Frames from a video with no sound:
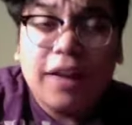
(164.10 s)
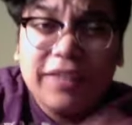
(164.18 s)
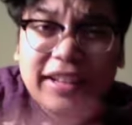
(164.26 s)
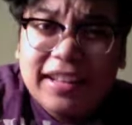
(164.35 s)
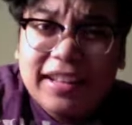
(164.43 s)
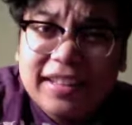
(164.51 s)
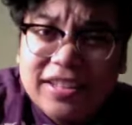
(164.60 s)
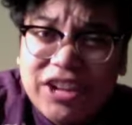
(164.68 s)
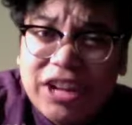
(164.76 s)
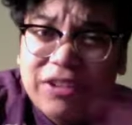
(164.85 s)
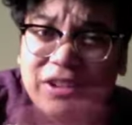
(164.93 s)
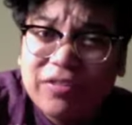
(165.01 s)
really like this
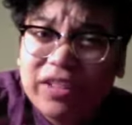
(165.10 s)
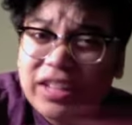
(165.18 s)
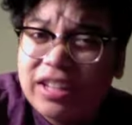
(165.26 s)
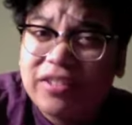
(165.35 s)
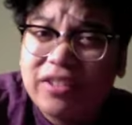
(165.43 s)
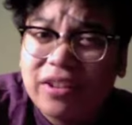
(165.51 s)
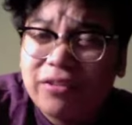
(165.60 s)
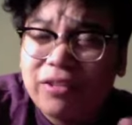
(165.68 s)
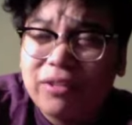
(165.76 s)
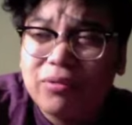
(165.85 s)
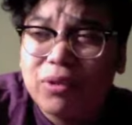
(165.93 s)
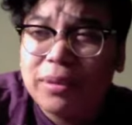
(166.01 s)
channel, I really love how
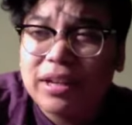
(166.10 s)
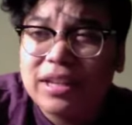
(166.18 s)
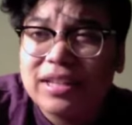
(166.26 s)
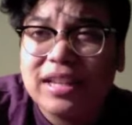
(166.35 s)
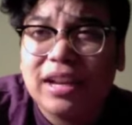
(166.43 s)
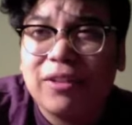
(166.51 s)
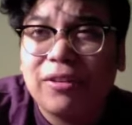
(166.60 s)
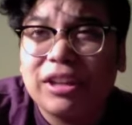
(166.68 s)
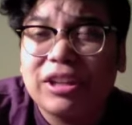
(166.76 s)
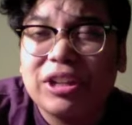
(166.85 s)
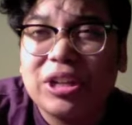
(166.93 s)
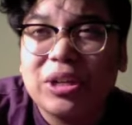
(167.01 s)
freeform it is and how,
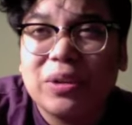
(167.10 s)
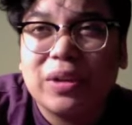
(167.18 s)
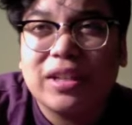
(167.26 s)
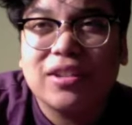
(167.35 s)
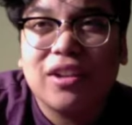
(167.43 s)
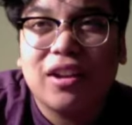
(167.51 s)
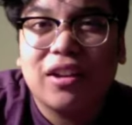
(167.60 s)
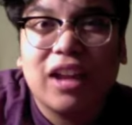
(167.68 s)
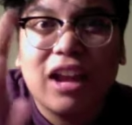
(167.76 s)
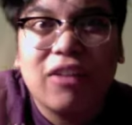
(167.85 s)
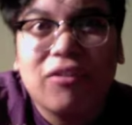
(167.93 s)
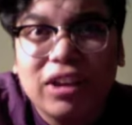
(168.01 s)
like, you know, it's not
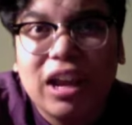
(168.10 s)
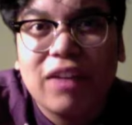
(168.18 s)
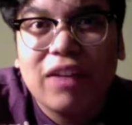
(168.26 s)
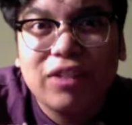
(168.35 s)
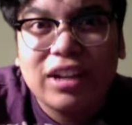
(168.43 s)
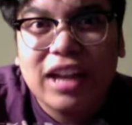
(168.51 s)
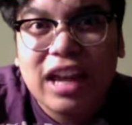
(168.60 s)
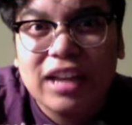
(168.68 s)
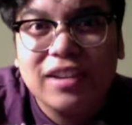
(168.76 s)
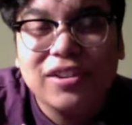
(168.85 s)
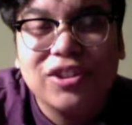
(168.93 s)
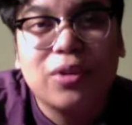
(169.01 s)
every every day.
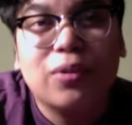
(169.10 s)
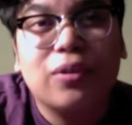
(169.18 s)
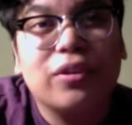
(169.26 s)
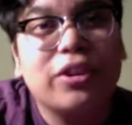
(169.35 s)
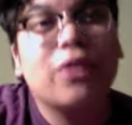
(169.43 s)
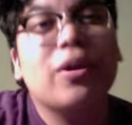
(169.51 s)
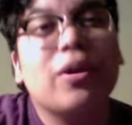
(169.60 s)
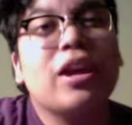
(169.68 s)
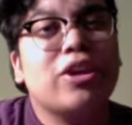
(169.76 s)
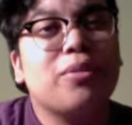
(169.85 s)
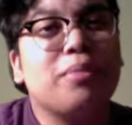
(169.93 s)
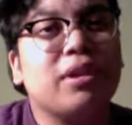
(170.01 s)
So, you know,
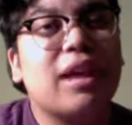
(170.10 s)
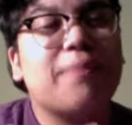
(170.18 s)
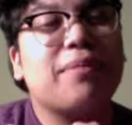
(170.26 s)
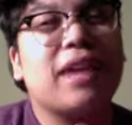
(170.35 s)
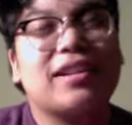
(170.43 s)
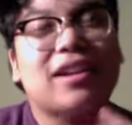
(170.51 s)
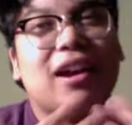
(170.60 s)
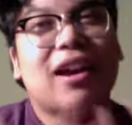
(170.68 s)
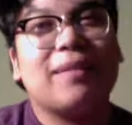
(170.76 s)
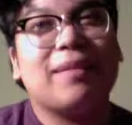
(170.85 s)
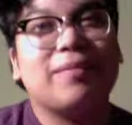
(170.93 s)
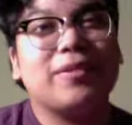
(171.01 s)
you build up that
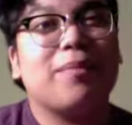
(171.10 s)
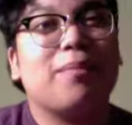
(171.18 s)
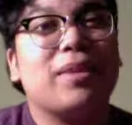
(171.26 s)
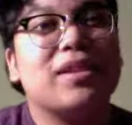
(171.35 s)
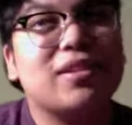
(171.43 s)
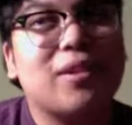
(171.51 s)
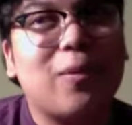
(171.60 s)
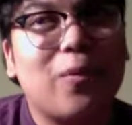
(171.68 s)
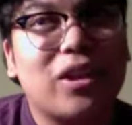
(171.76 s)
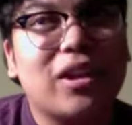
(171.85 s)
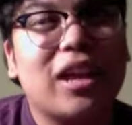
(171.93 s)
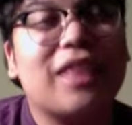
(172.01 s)
time to miss
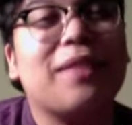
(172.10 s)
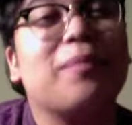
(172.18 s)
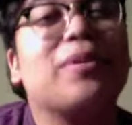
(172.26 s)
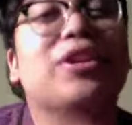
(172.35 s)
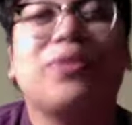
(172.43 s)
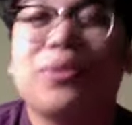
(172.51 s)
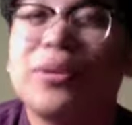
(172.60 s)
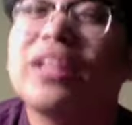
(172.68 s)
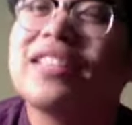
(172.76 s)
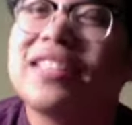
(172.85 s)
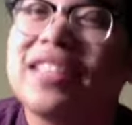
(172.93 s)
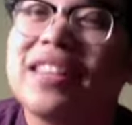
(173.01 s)
someone, and then when you do get to
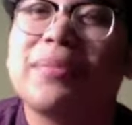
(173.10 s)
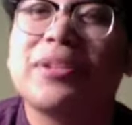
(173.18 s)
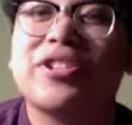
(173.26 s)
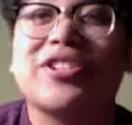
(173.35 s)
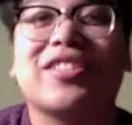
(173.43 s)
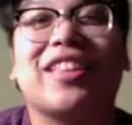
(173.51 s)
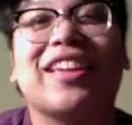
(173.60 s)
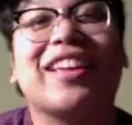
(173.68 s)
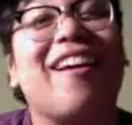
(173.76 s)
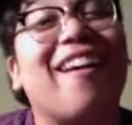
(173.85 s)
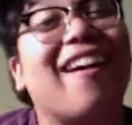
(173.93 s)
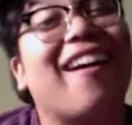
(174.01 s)
see them, it's just like,
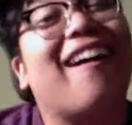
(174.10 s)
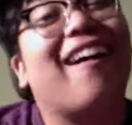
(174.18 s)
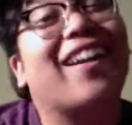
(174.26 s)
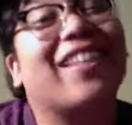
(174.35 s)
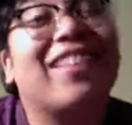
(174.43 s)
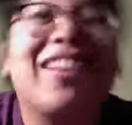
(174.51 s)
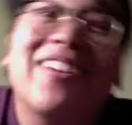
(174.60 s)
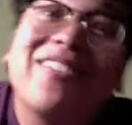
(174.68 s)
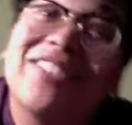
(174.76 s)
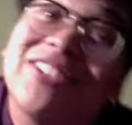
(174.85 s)
oh, I love you